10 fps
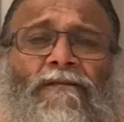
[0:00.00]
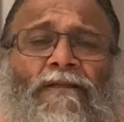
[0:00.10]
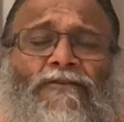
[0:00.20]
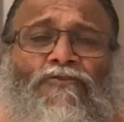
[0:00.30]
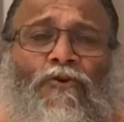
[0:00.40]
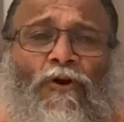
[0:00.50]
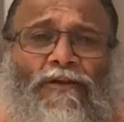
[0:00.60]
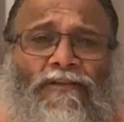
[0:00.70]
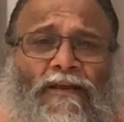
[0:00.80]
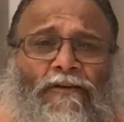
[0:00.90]
The joy
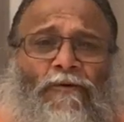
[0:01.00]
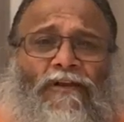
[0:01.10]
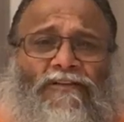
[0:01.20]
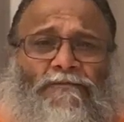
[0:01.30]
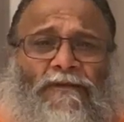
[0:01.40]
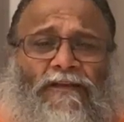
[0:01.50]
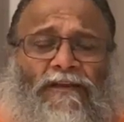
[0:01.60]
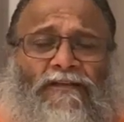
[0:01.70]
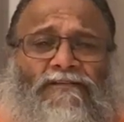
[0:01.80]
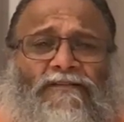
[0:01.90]
that you
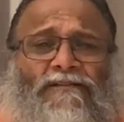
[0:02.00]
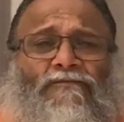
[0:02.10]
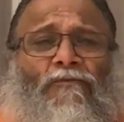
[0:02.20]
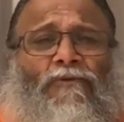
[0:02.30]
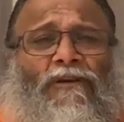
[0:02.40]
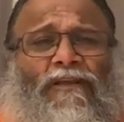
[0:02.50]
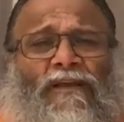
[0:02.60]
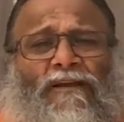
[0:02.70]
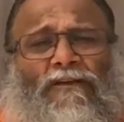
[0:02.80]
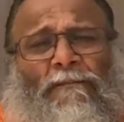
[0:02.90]
experience is only
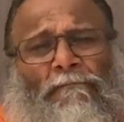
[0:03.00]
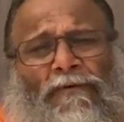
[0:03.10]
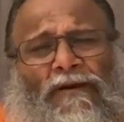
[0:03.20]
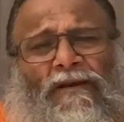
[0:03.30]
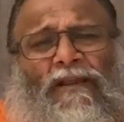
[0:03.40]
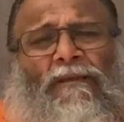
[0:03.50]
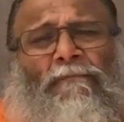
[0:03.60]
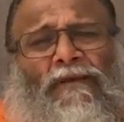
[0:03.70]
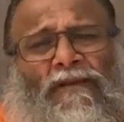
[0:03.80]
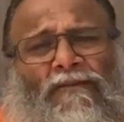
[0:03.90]
a temporary,
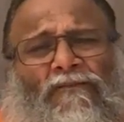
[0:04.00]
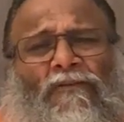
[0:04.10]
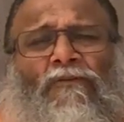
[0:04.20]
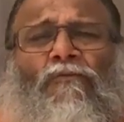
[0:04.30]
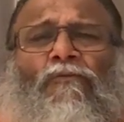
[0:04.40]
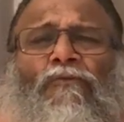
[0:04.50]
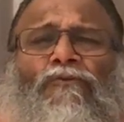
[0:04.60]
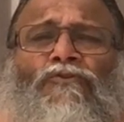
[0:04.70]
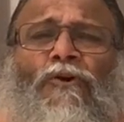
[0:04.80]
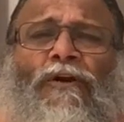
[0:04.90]
minuscule
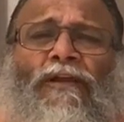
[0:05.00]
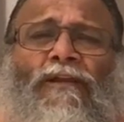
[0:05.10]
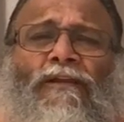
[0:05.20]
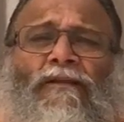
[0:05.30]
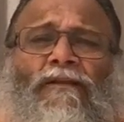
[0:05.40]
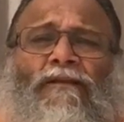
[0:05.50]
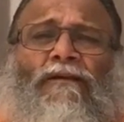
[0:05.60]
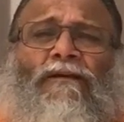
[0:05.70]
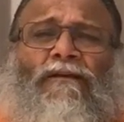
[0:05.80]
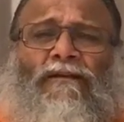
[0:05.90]
joy.
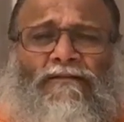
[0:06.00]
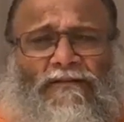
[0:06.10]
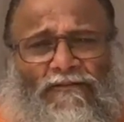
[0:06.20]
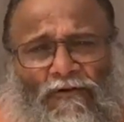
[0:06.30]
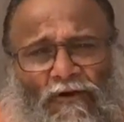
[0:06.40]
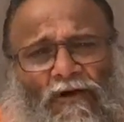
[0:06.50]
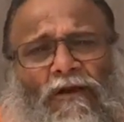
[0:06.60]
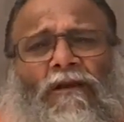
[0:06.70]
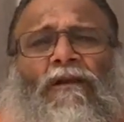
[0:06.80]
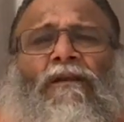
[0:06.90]
Rest is
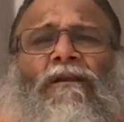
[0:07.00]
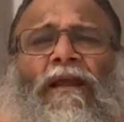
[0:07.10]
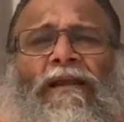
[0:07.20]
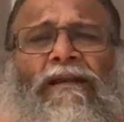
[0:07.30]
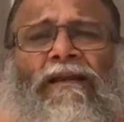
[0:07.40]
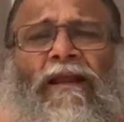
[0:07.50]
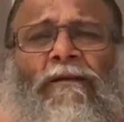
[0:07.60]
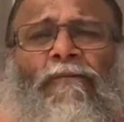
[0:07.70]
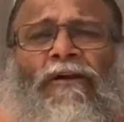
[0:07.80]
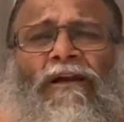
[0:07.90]
all,
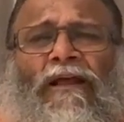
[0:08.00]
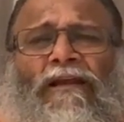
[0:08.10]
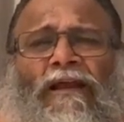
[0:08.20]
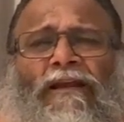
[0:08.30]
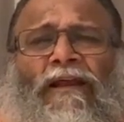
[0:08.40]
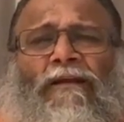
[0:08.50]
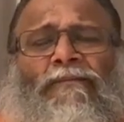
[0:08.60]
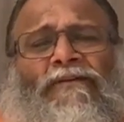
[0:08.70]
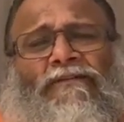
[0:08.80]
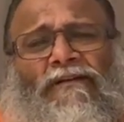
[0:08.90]

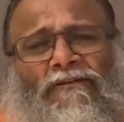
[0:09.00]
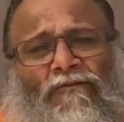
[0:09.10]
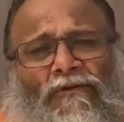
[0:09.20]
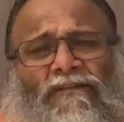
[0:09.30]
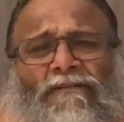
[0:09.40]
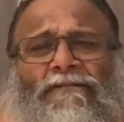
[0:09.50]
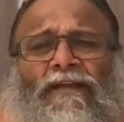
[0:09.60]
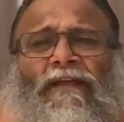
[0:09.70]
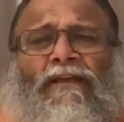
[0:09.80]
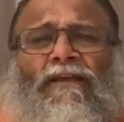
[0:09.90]
99.999% is only suffering.